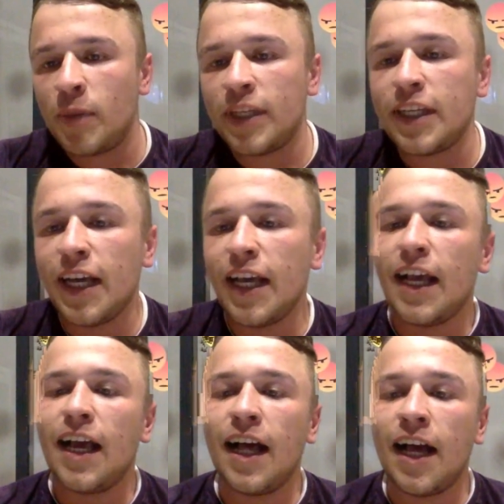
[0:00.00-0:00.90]
But
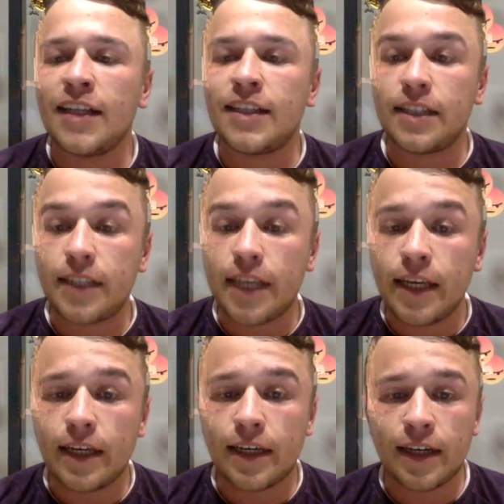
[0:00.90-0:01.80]
uh, the thing
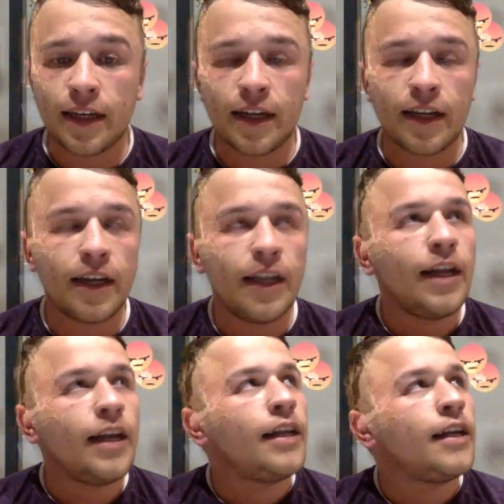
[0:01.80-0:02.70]
uh,
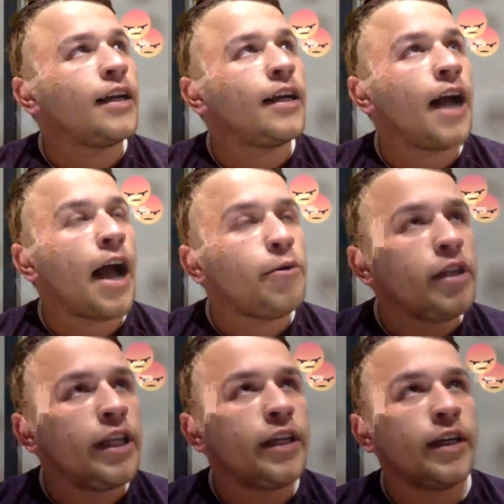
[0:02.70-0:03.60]
uh, I
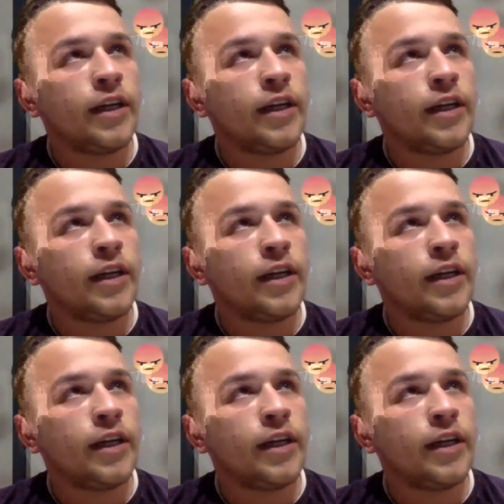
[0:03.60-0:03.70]
really.